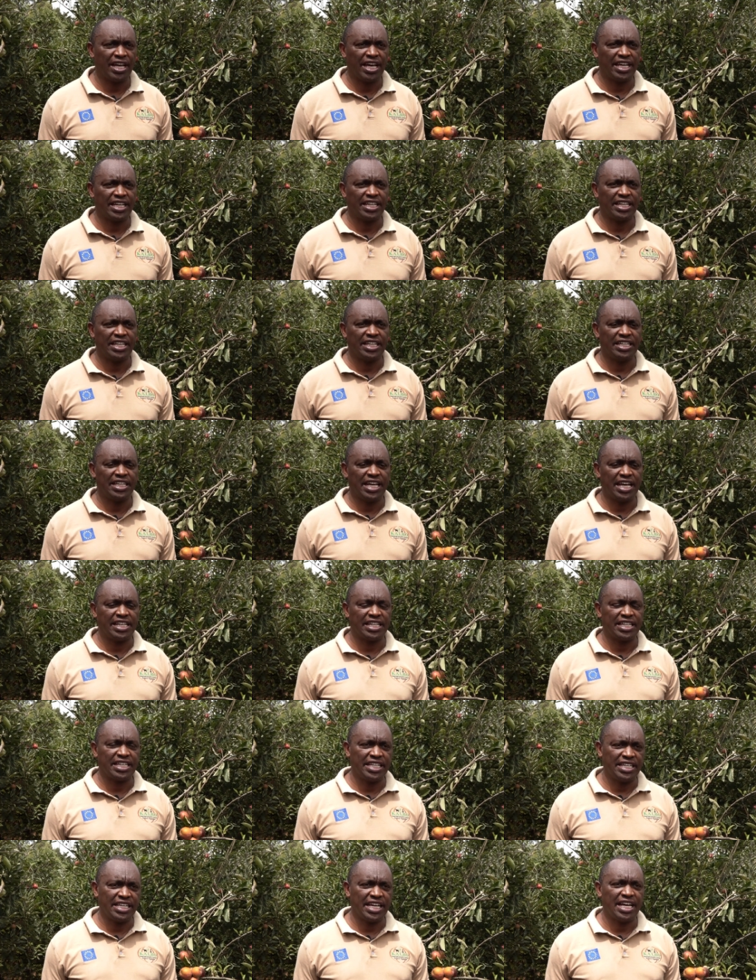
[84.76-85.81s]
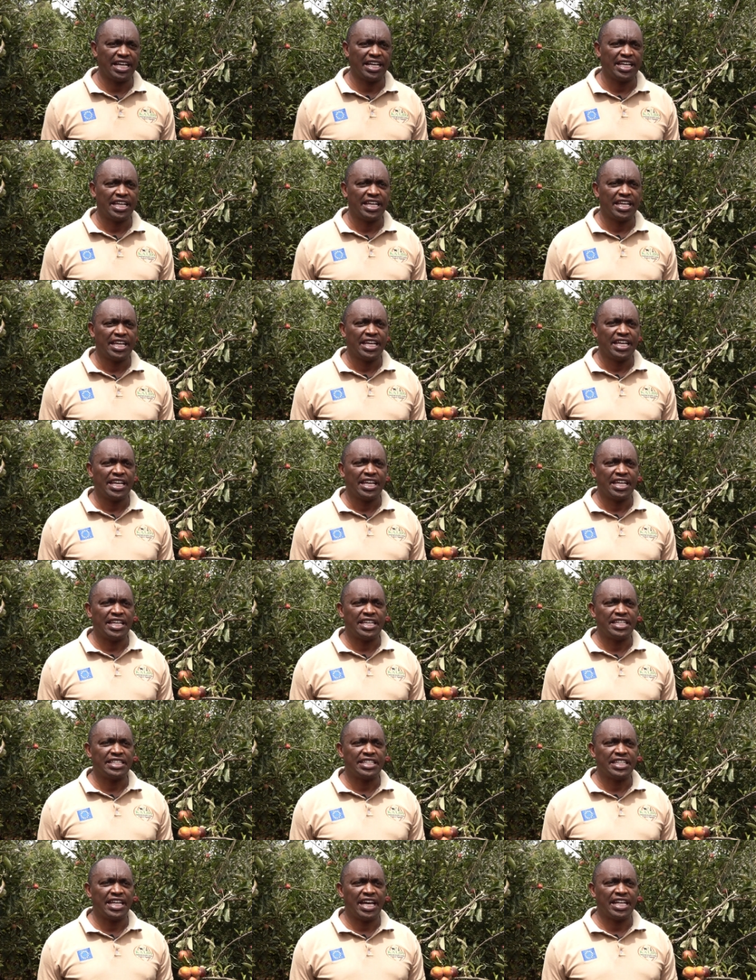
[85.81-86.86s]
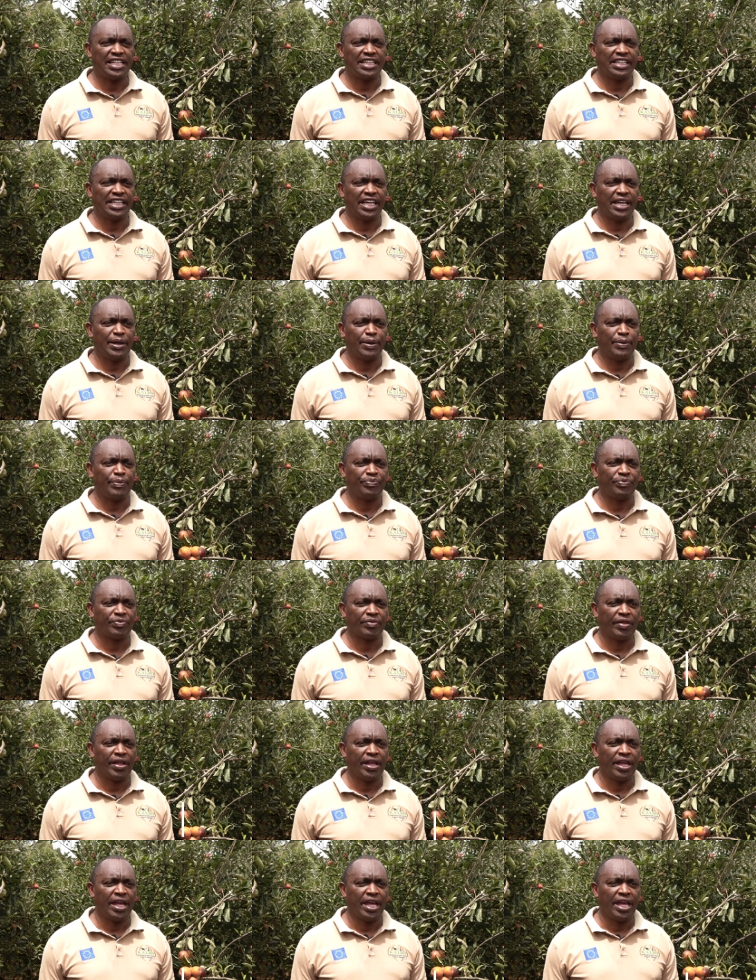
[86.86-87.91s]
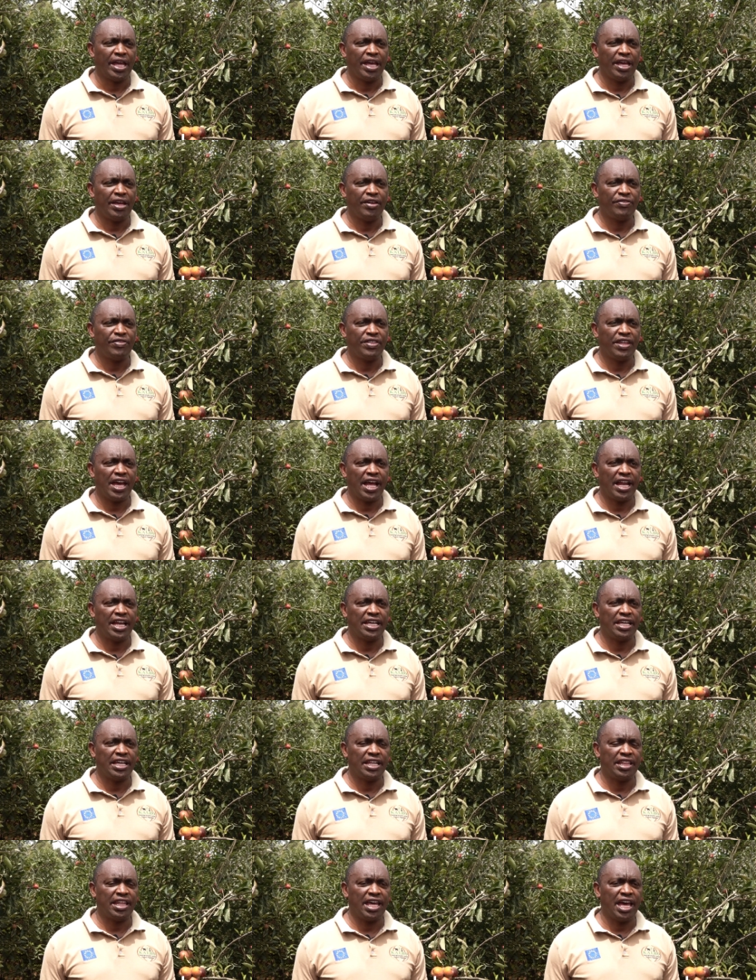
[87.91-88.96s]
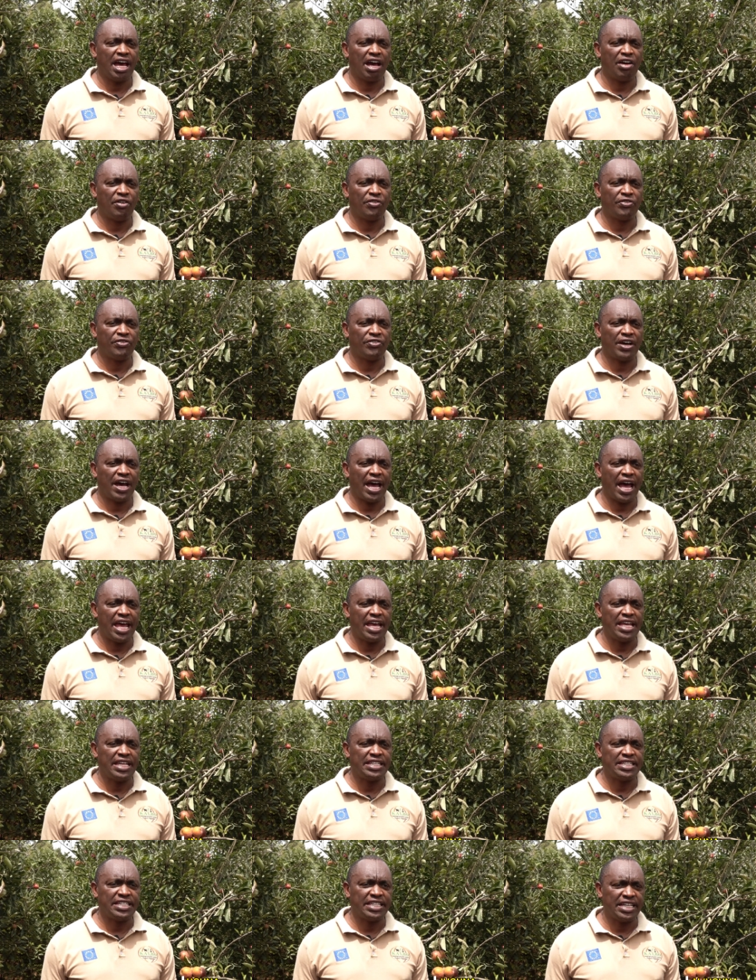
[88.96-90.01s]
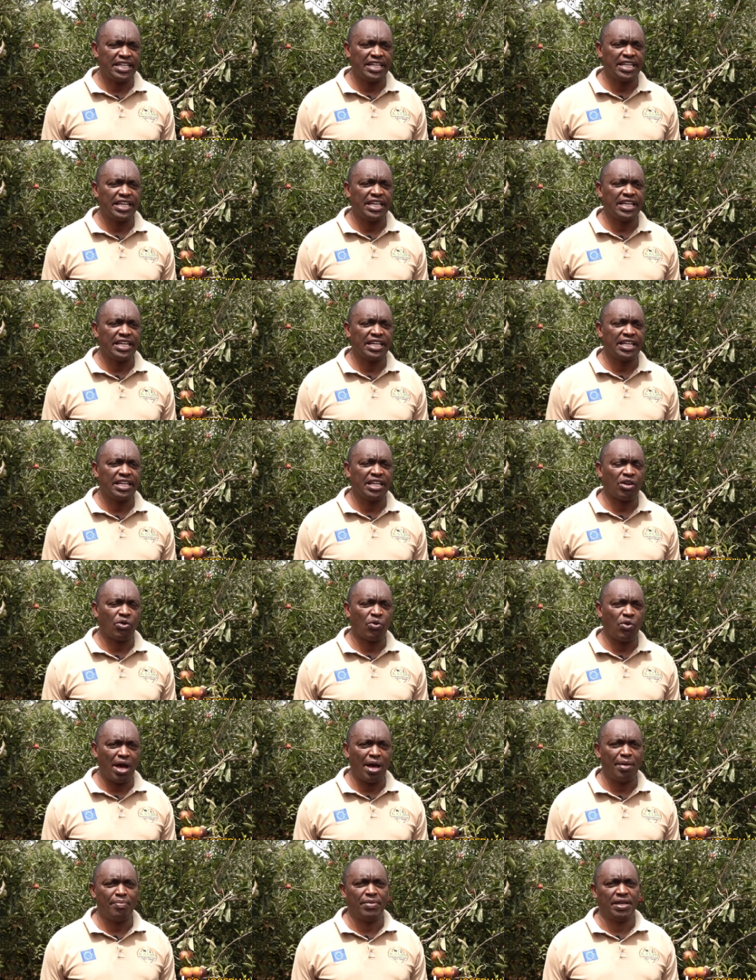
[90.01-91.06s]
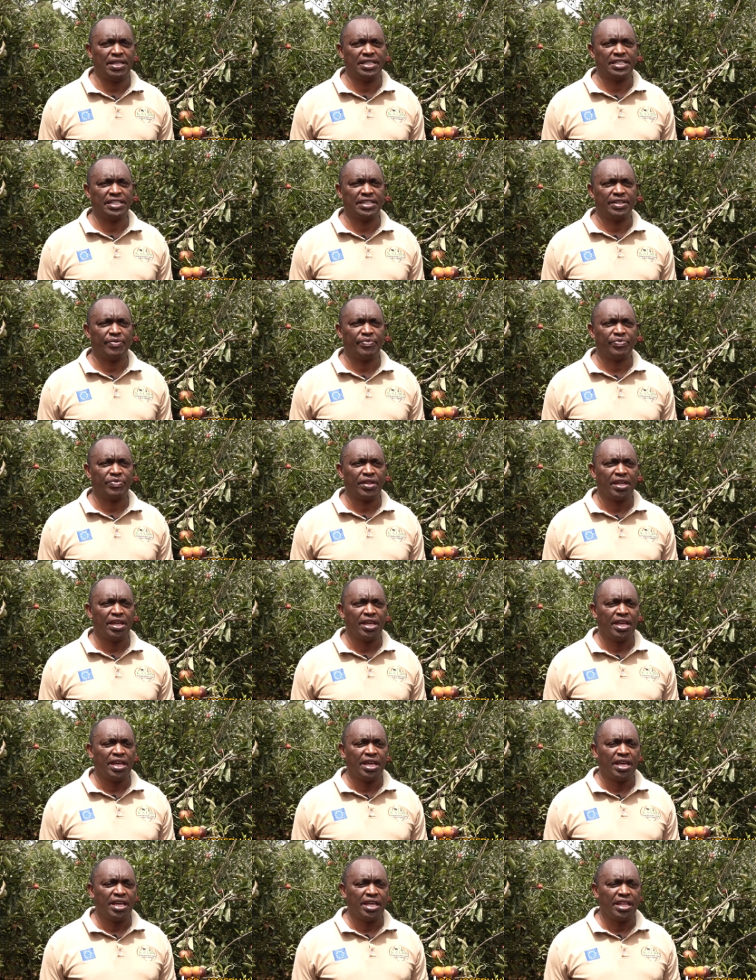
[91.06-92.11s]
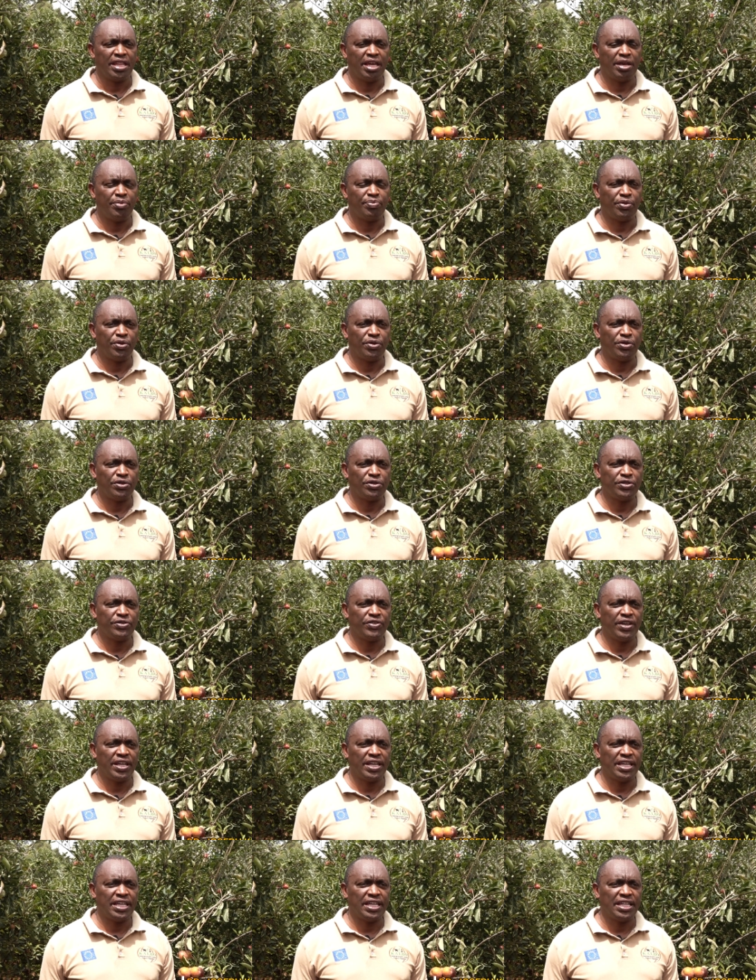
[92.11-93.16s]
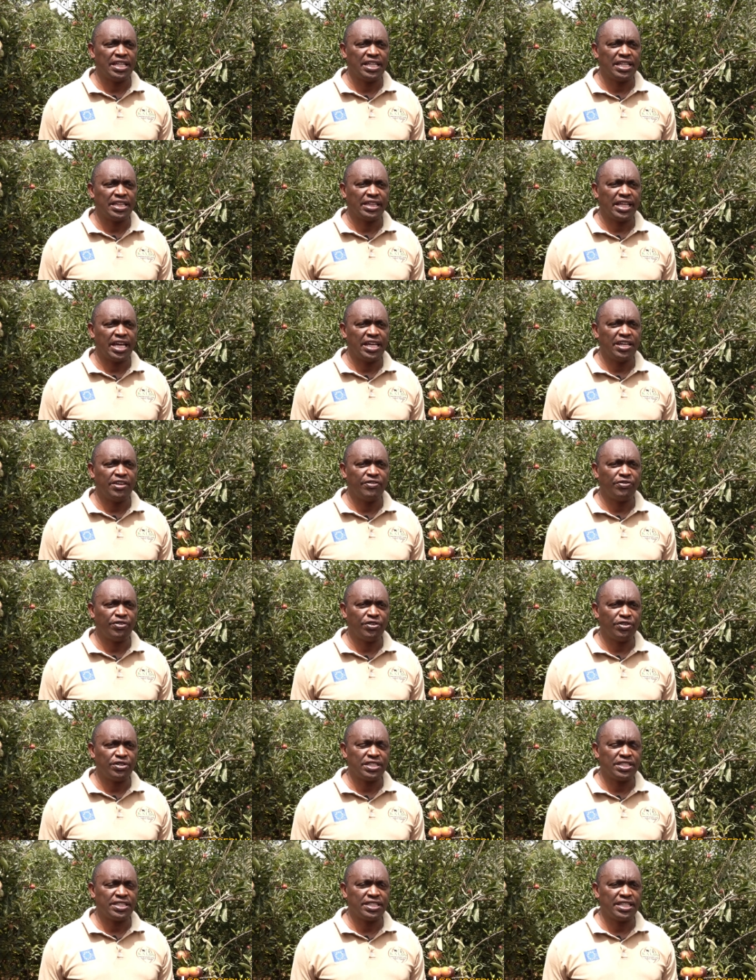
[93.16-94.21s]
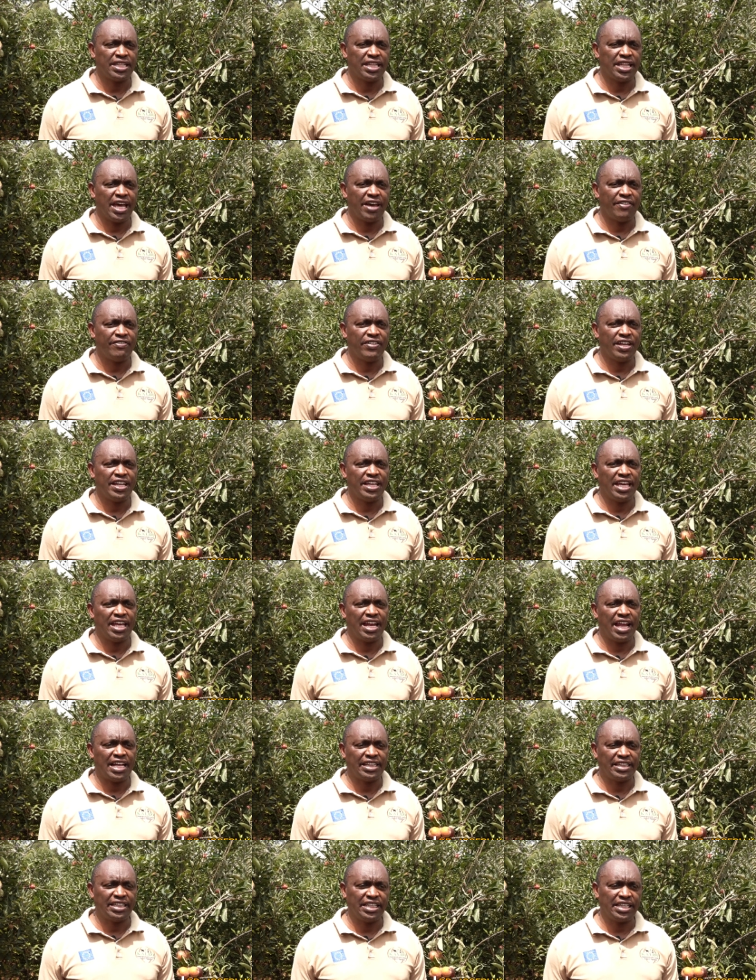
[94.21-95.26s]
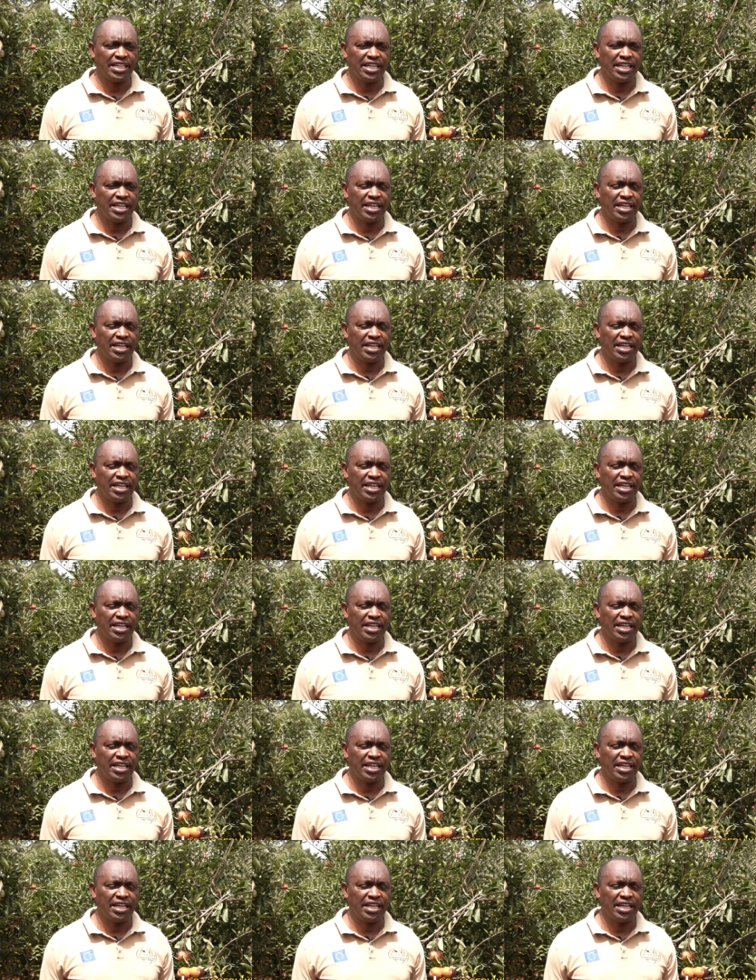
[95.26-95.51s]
like in, here in Kenya is that um, if they are, they are of high chilling requirement, they produce very tiny fruits, they are very erratic,